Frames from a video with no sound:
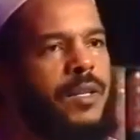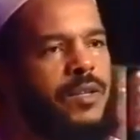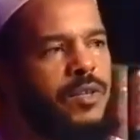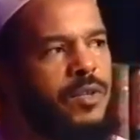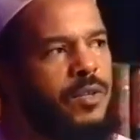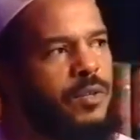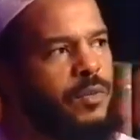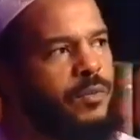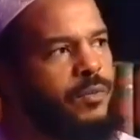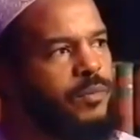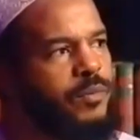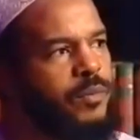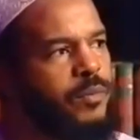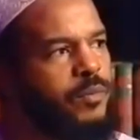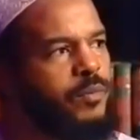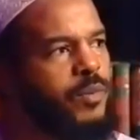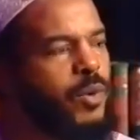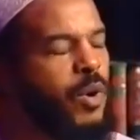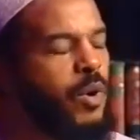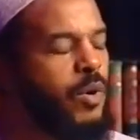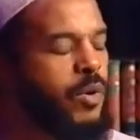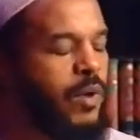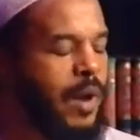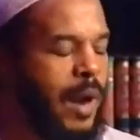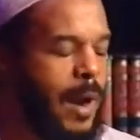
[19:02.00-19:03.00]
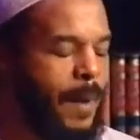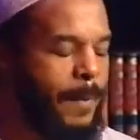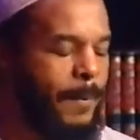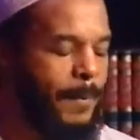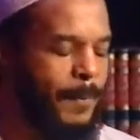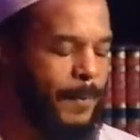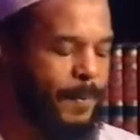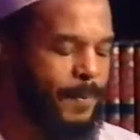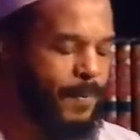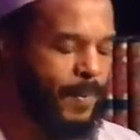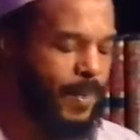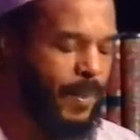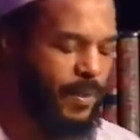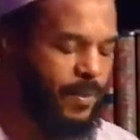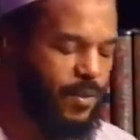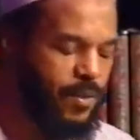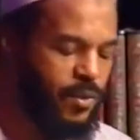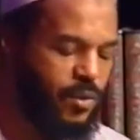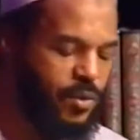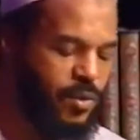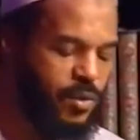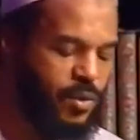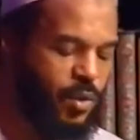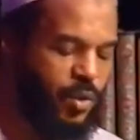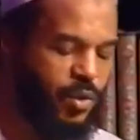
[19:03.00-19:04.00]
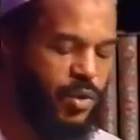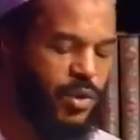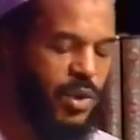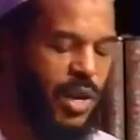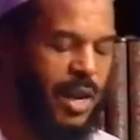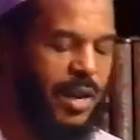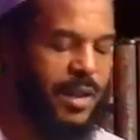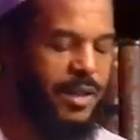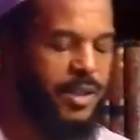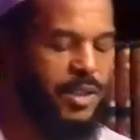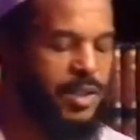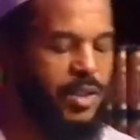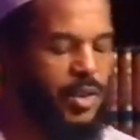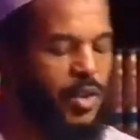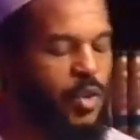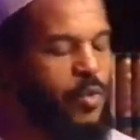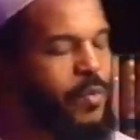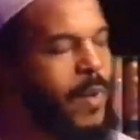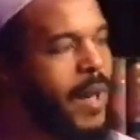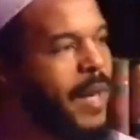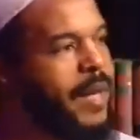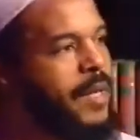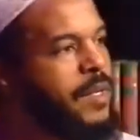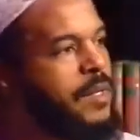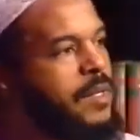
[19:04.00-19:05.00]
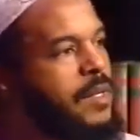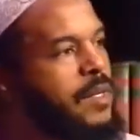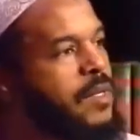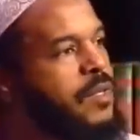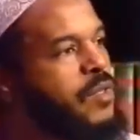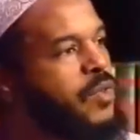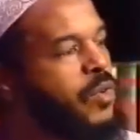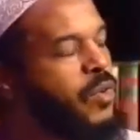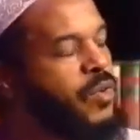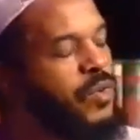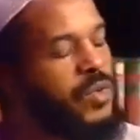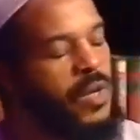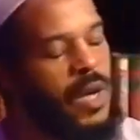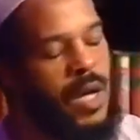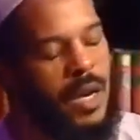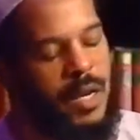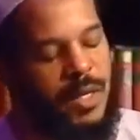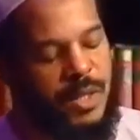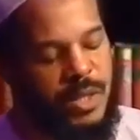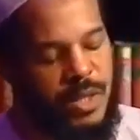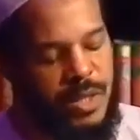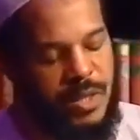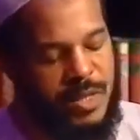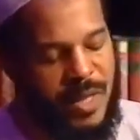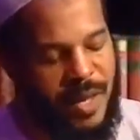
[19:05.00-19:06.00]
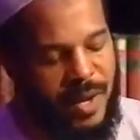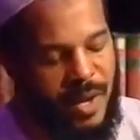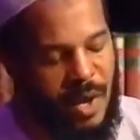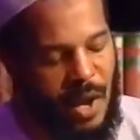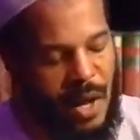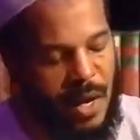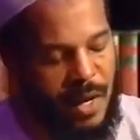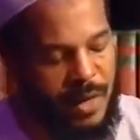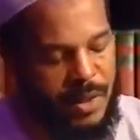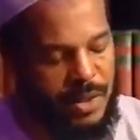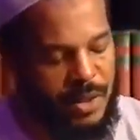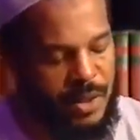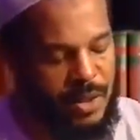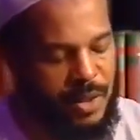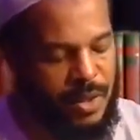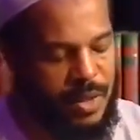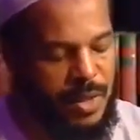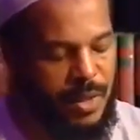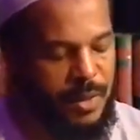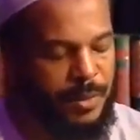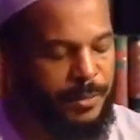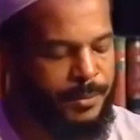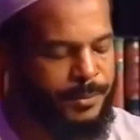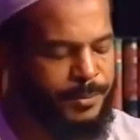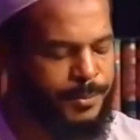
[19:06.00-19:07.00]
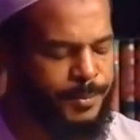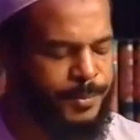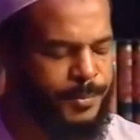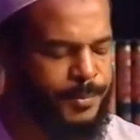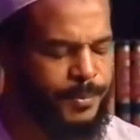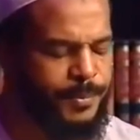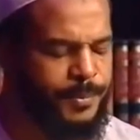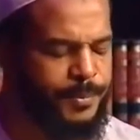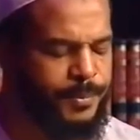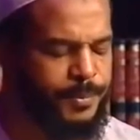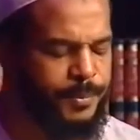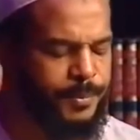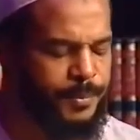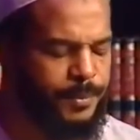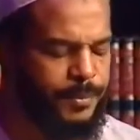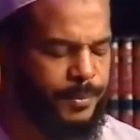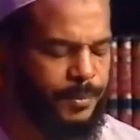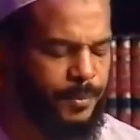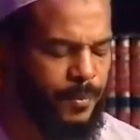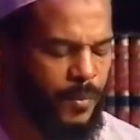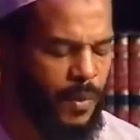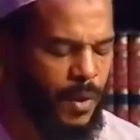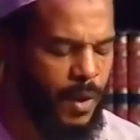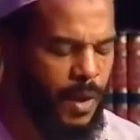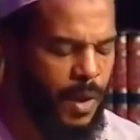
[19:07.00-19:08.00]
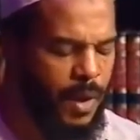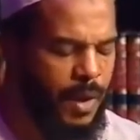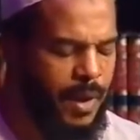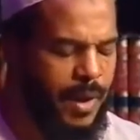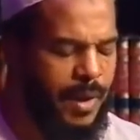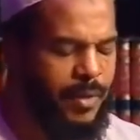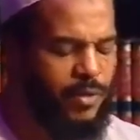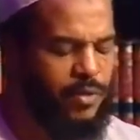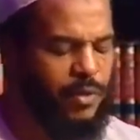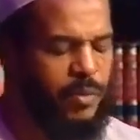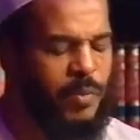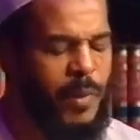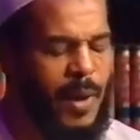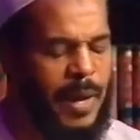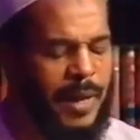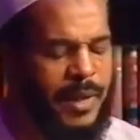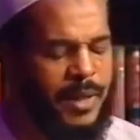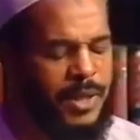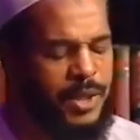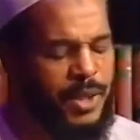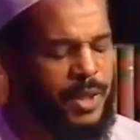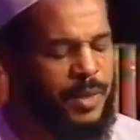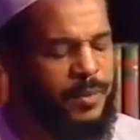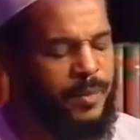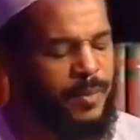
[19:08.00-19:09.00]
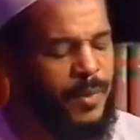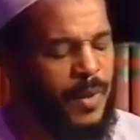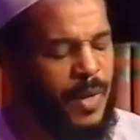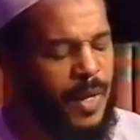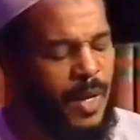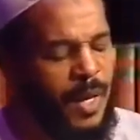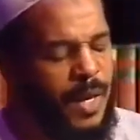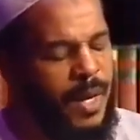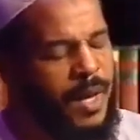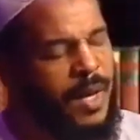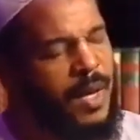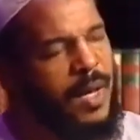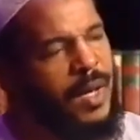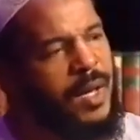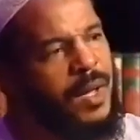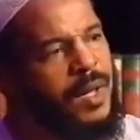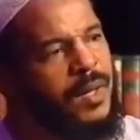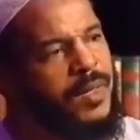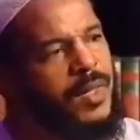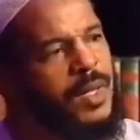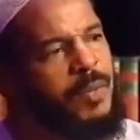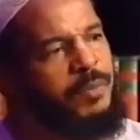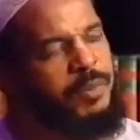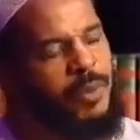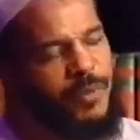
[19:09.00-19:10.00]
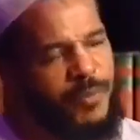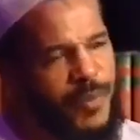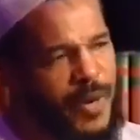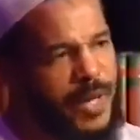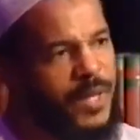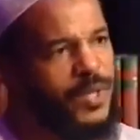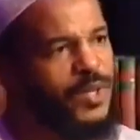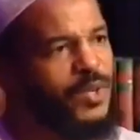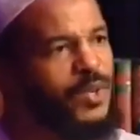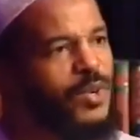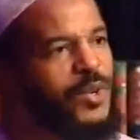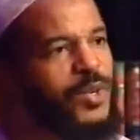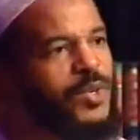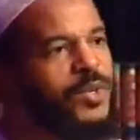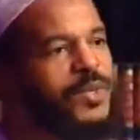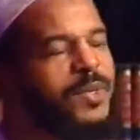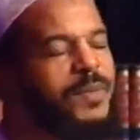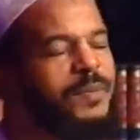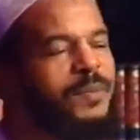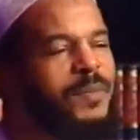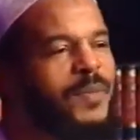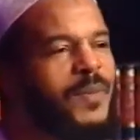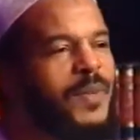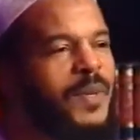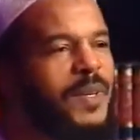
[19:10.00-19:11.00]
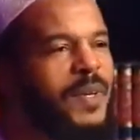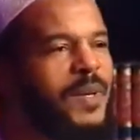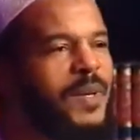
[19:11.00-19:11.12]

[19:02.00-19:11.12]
arts program, sociology, the humanities, sociology, psychology, and anthropology, the professors